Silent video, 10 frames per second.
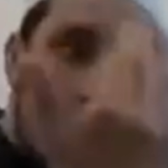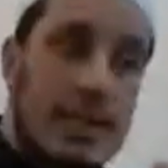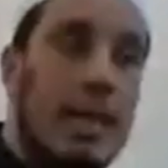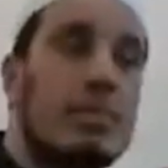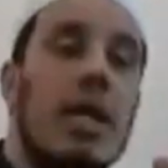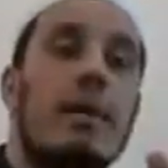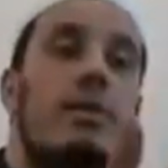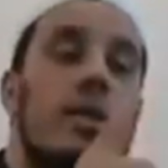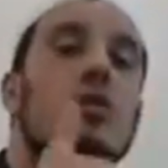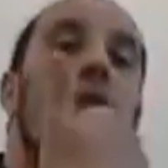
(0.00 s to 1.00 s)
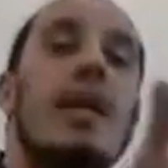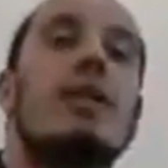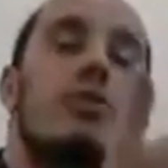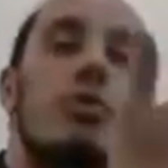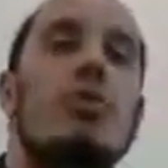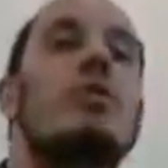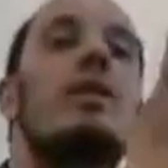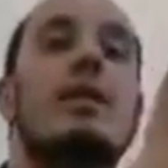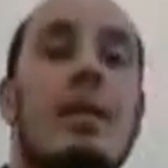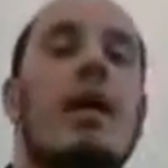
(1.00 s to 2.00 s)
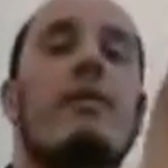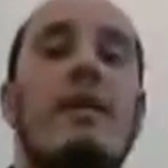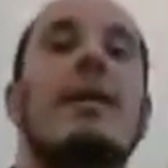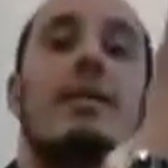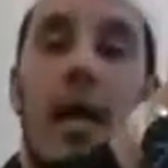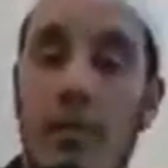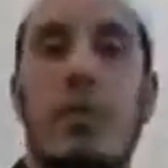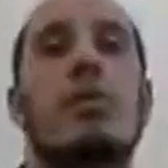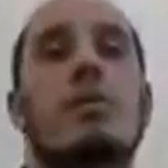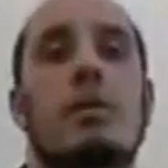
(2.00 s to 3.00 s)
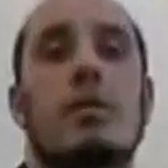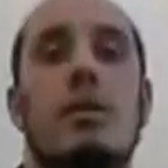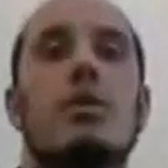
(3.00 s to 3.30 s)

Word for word: sometimes you need to use these kind of examples